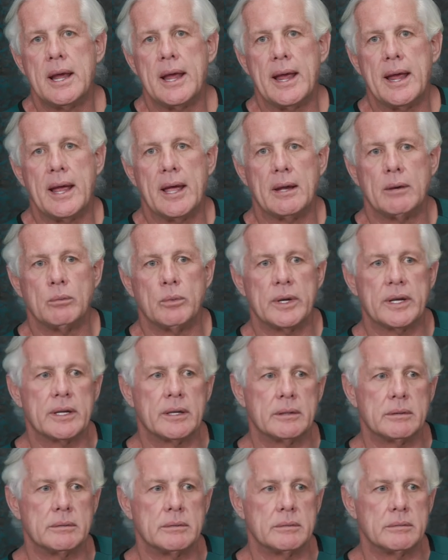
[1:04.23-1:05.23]
and we
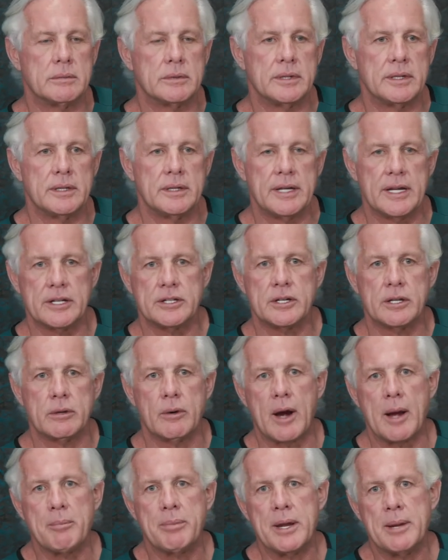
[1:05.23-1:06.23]
can get you the
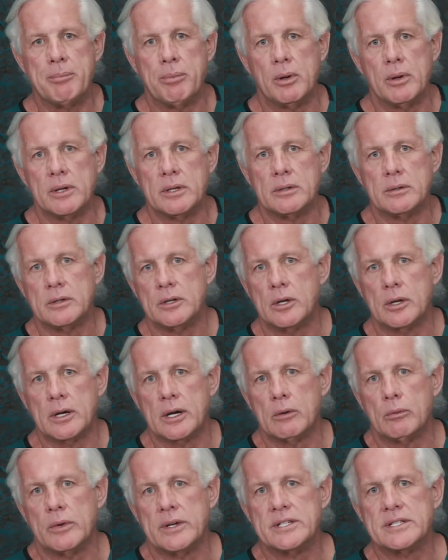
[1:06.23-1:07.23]
right people, and you'll
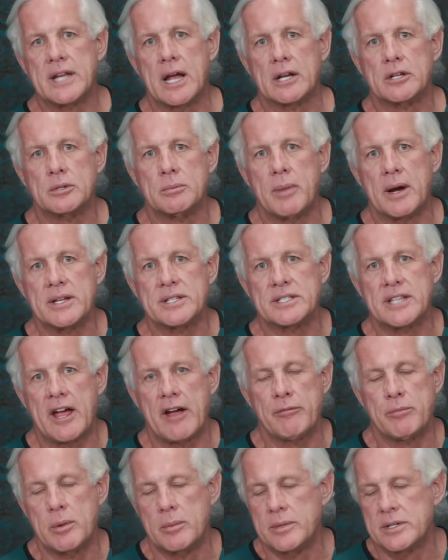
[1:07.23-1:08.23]
get reached out to by
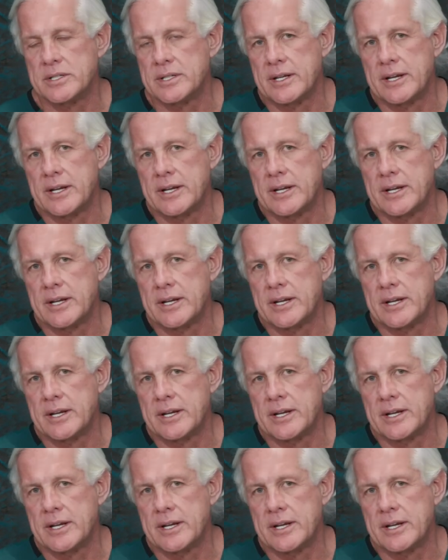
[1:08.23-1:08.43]
staff members.